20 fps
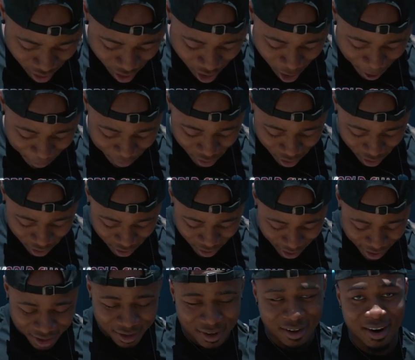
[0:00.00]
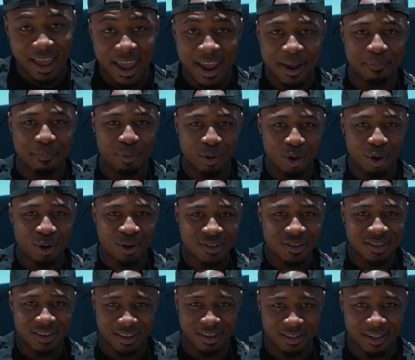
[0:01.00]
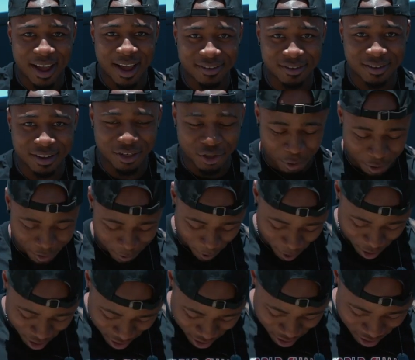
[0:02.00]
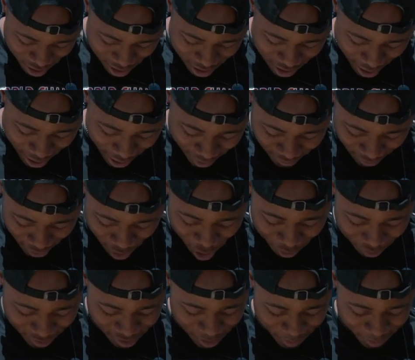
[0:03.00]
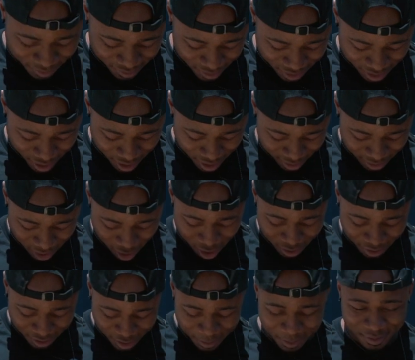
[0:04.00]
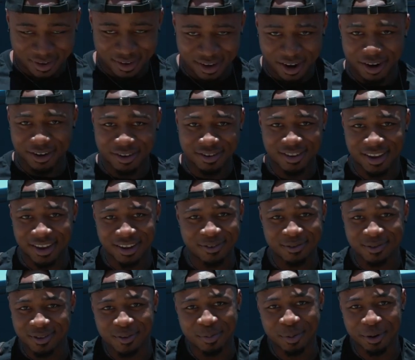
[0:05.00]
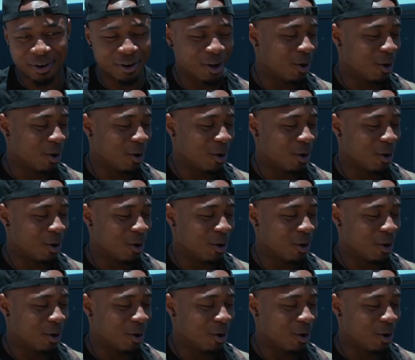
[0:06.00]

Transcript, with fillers: um, the 98 Bulls, like the last year that Jordan won. And it's like all the DBZ, all the DBZ characters. Like it's, it's pretty